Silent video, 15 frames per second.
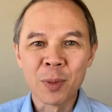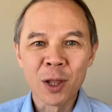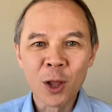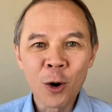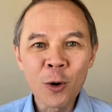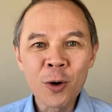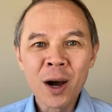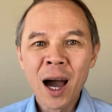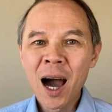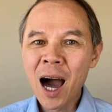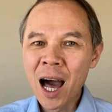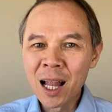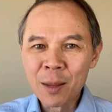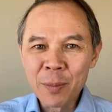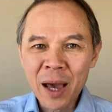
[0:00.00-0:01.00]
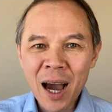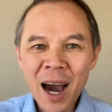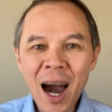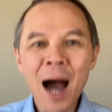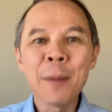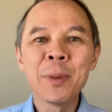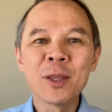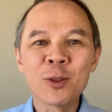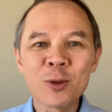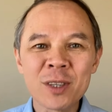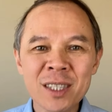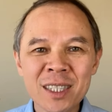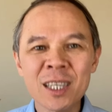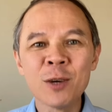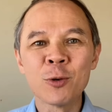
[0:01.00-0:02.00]
below, I'll be happy to
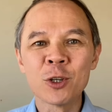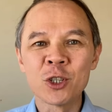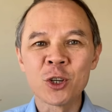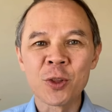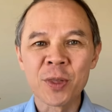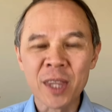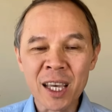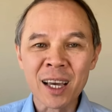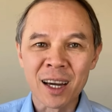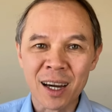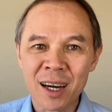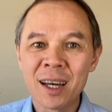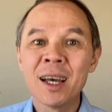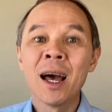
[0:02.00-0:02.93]
see what you think.